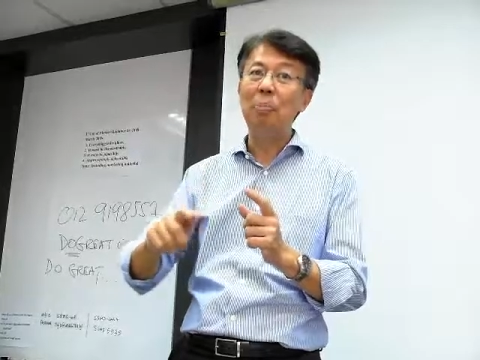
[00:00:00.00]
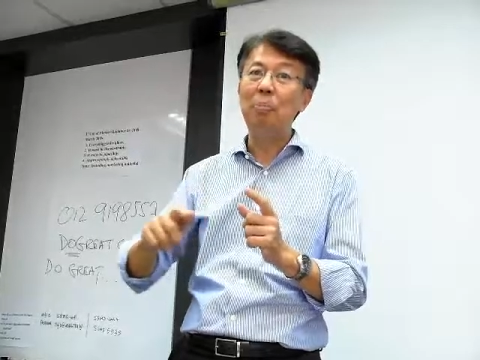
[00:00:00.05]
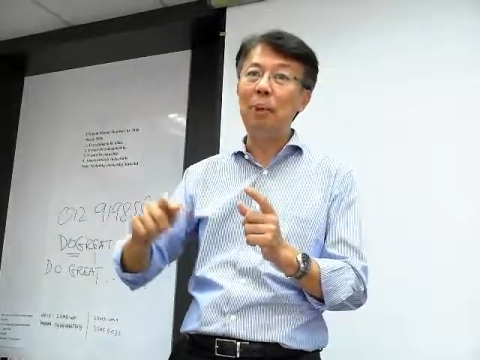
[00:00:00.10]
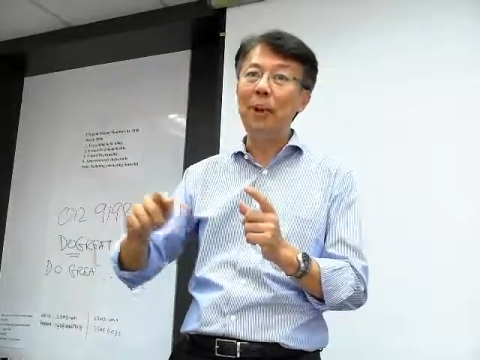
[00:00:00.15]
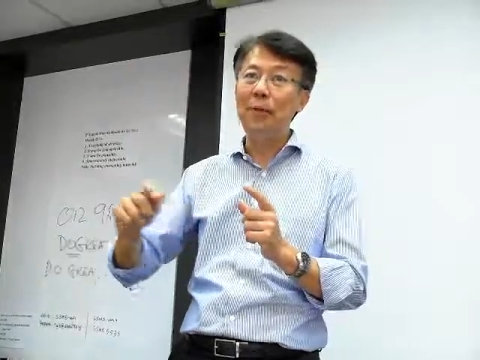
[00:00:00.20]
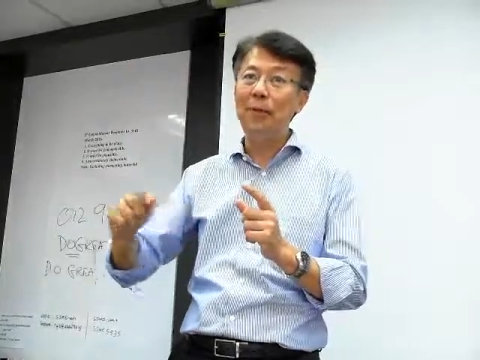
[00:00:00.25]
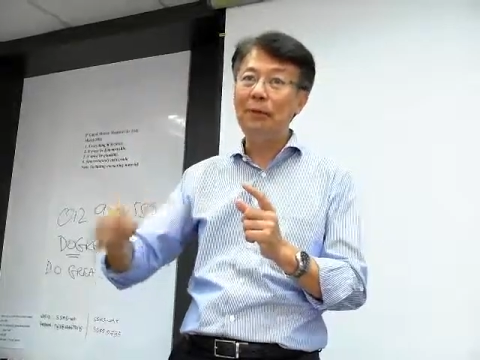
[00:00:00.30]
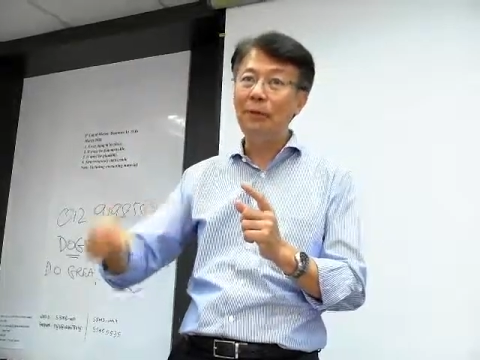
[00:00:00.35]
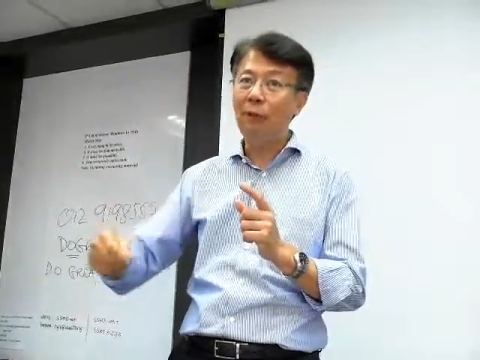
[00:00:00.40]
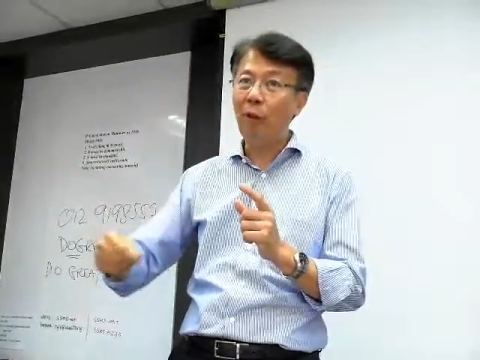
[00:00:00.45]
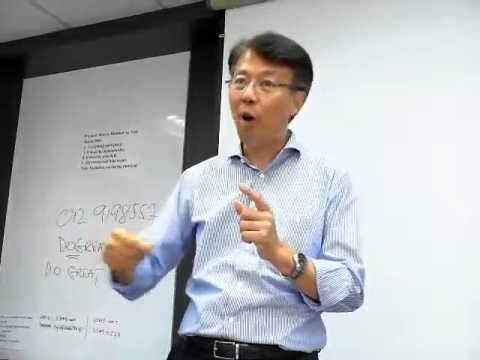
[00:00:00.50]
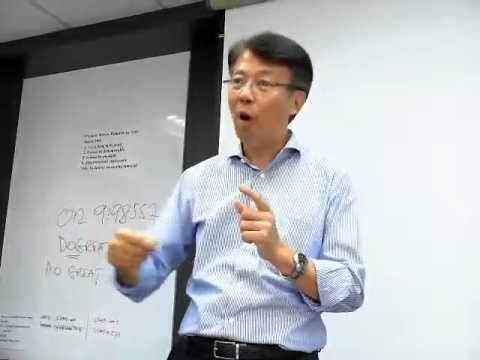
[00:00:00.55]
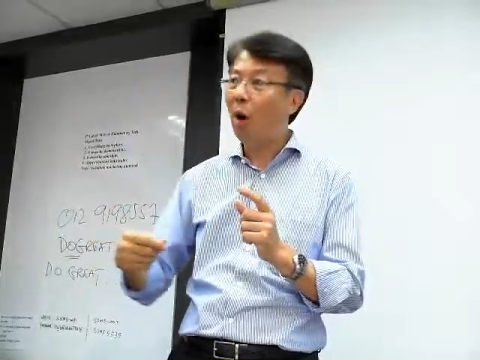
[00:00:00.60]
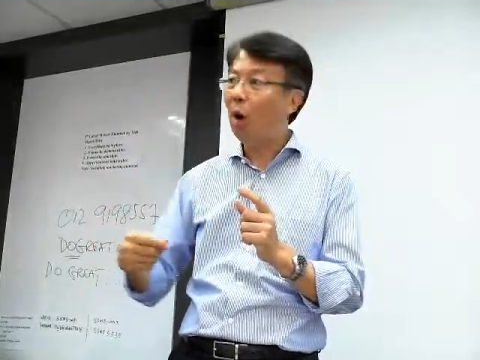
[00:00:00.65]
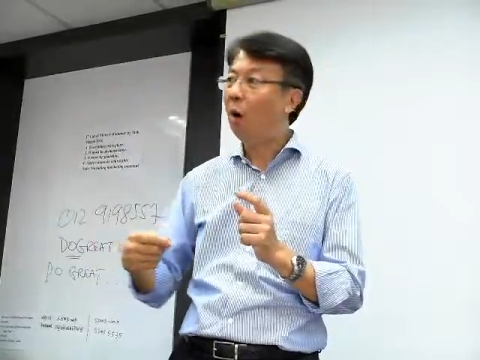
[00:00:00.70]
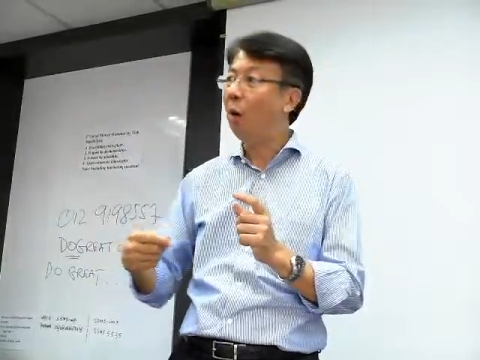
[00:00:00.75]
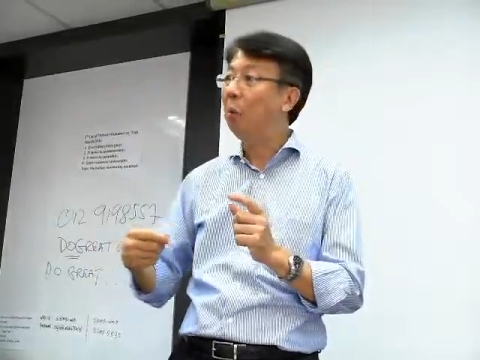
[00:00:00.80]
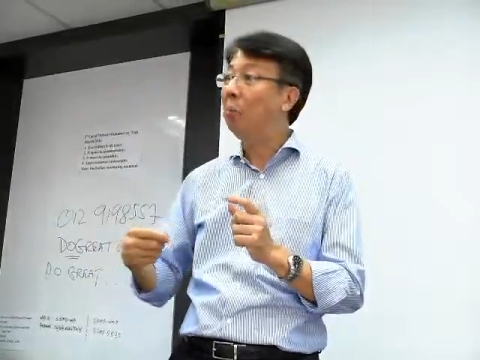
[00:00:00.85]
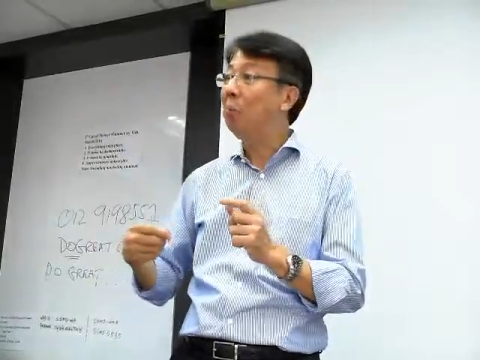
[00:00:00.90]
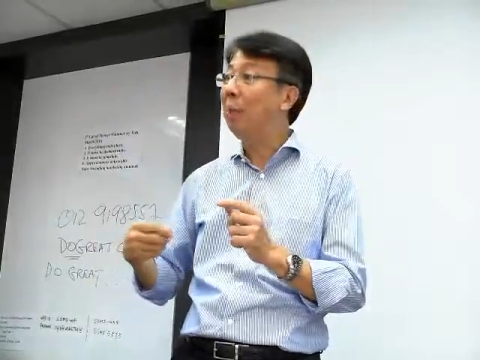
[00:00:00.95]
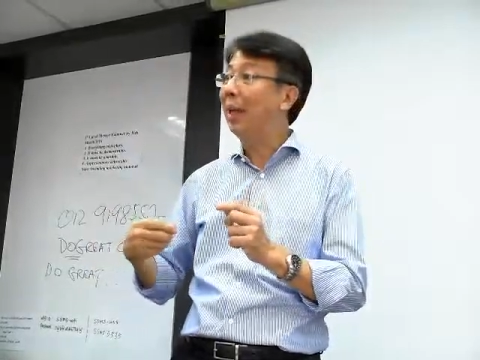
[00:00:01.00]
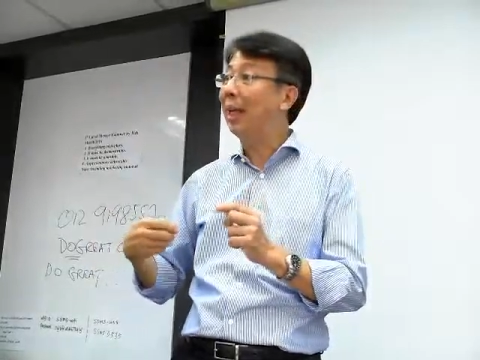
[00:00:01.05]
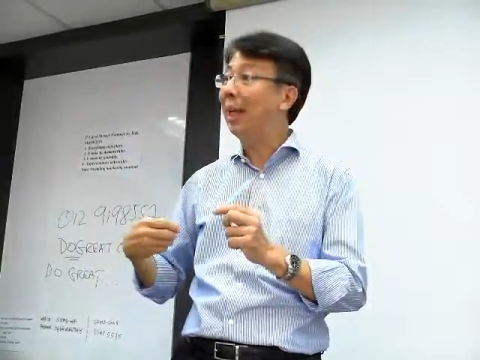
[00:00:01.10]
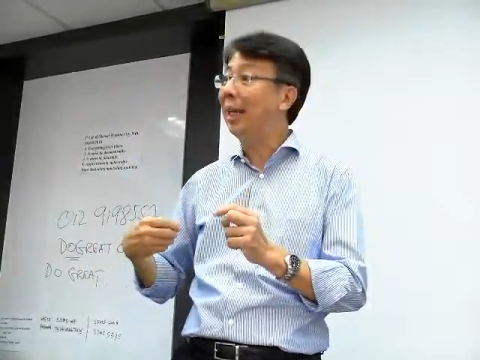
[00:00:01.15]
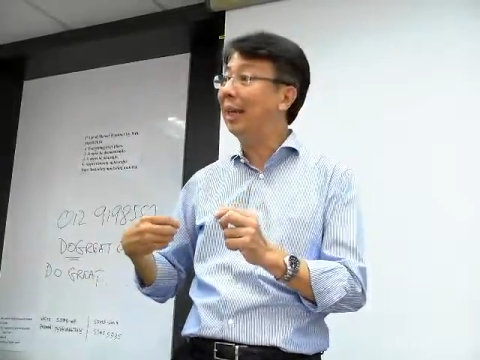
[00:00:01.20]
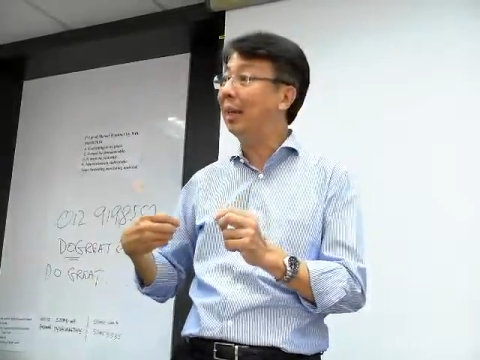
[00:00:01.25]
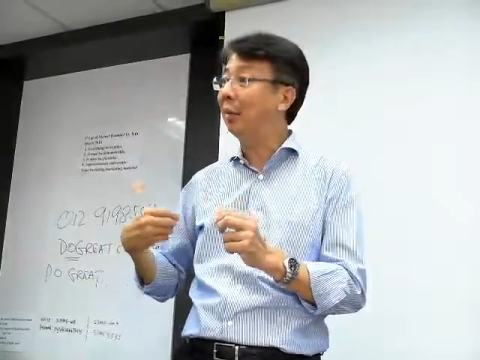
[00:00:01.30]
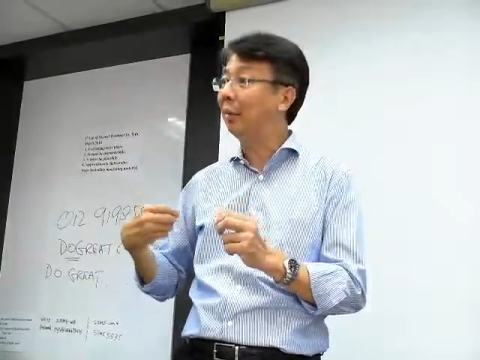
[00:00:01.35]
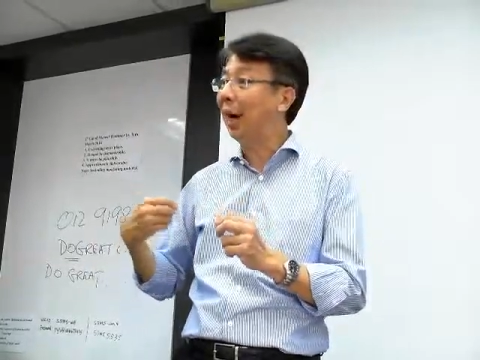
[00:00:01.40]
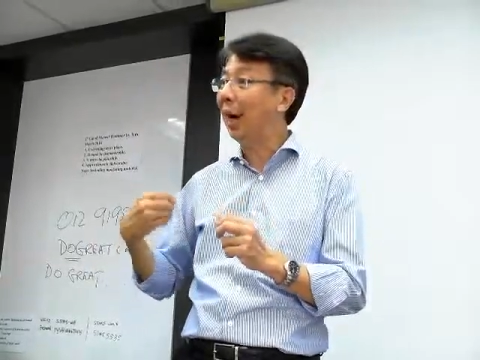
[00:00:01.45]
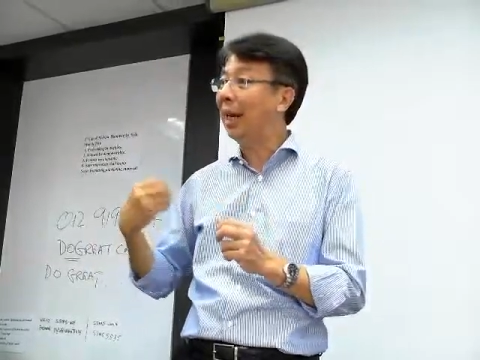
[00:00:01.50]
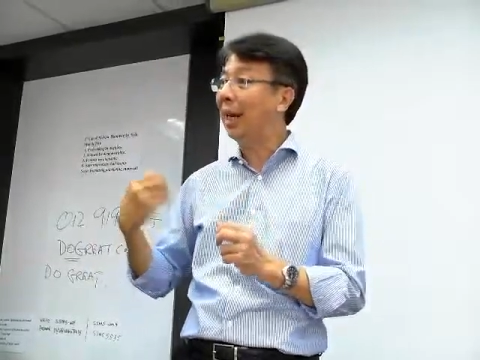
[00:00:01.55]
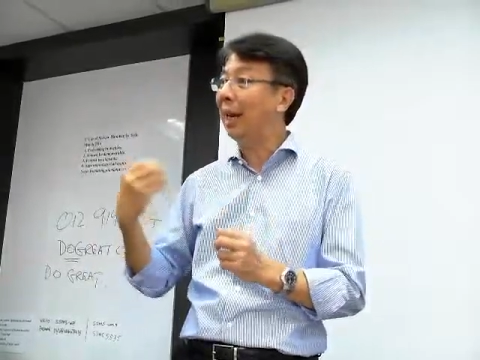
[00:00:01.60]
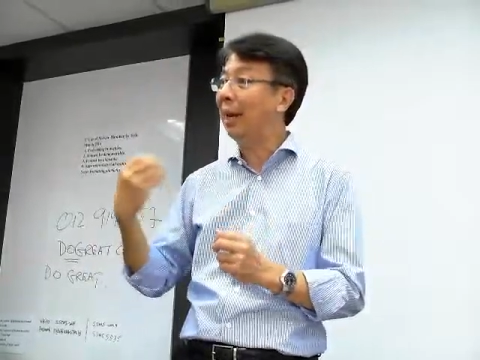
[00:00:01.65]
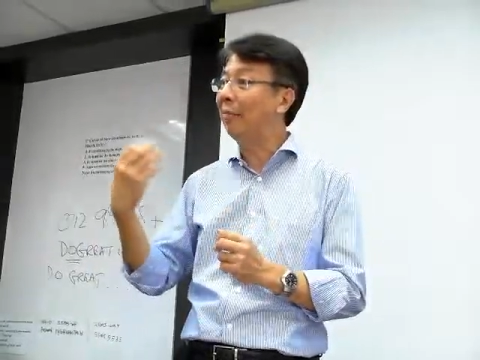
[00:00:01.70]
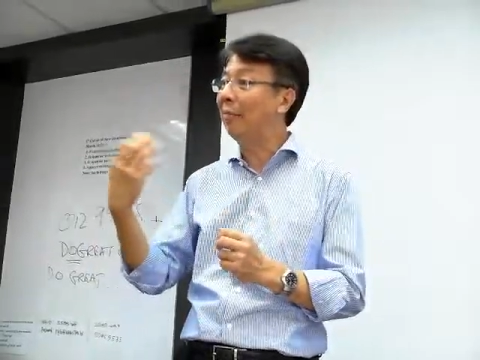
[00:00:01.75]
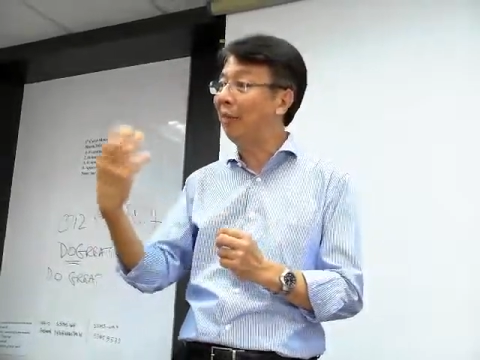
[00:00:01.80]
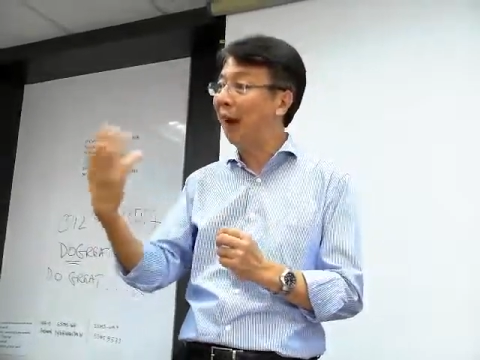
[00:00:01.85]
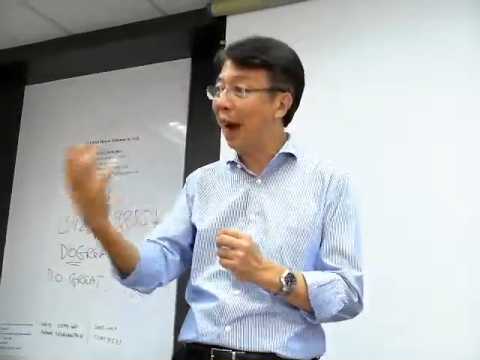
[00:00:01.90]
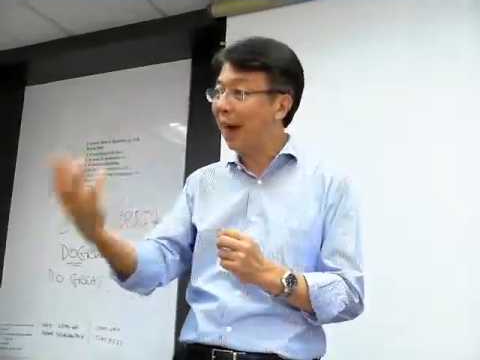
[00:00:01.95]
before making the right
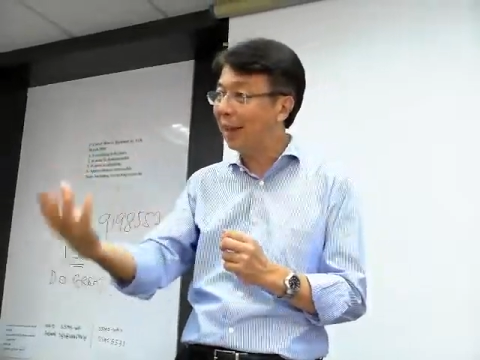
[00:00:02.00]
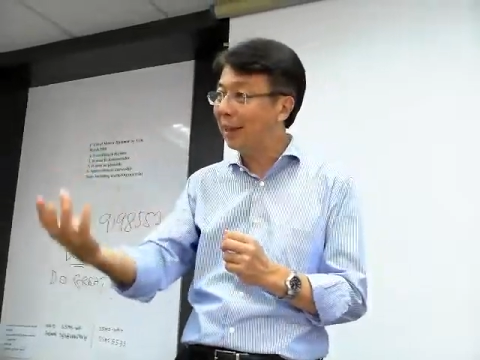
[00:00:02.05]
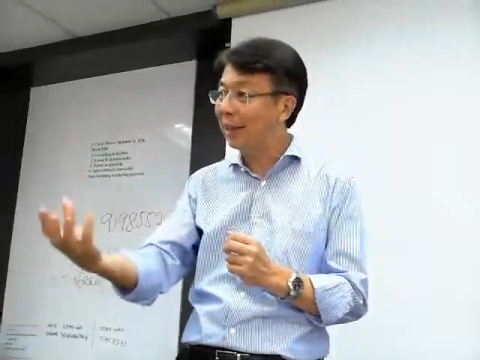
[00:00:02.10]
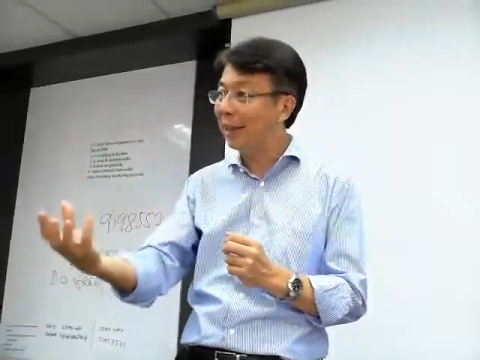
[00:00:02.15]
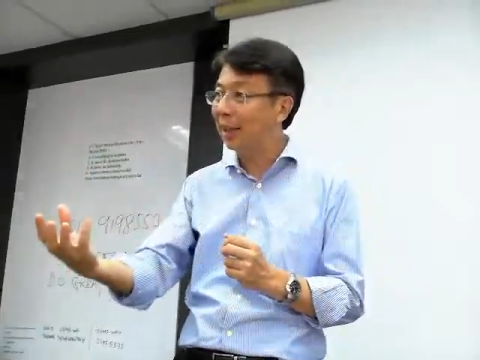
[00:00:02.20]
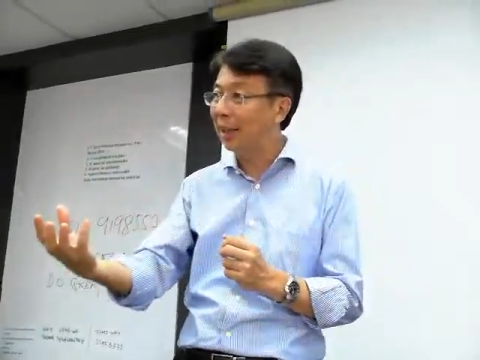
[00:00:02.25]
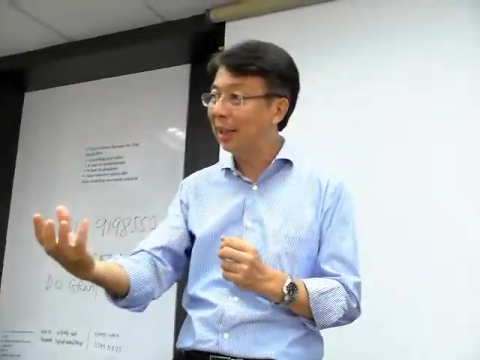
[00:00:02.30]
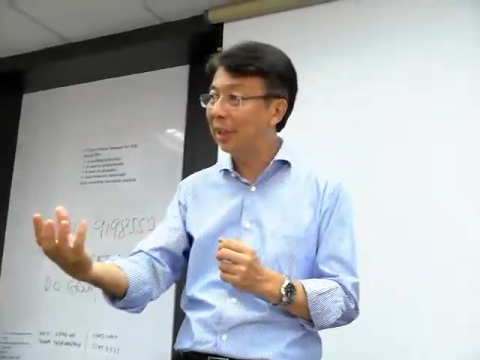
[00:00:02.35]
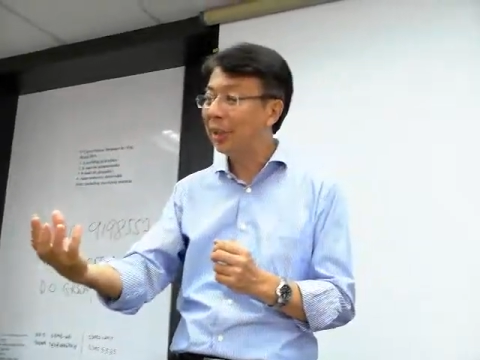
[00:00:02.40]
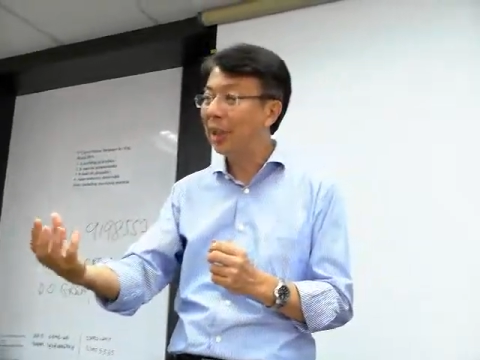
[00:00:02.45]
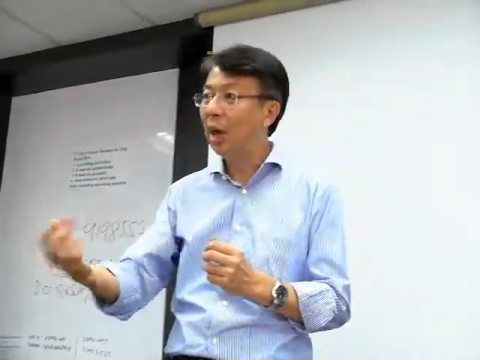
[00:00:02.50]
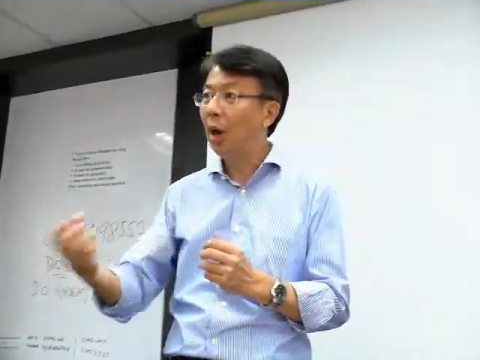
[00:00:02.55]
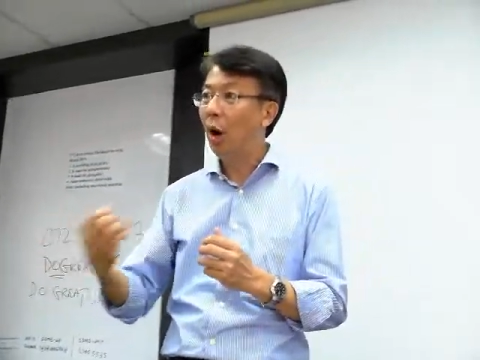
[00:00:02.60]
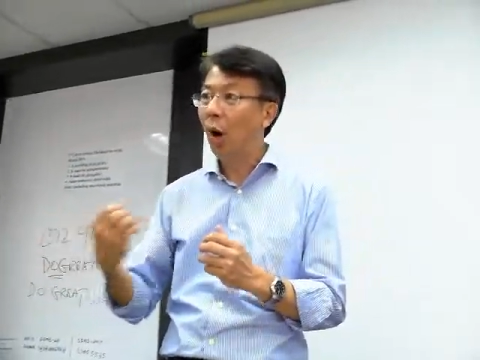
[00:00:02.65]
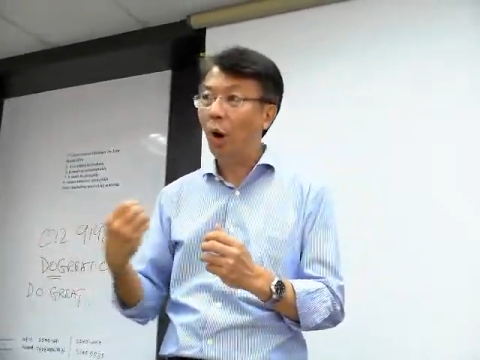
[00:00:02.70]
advices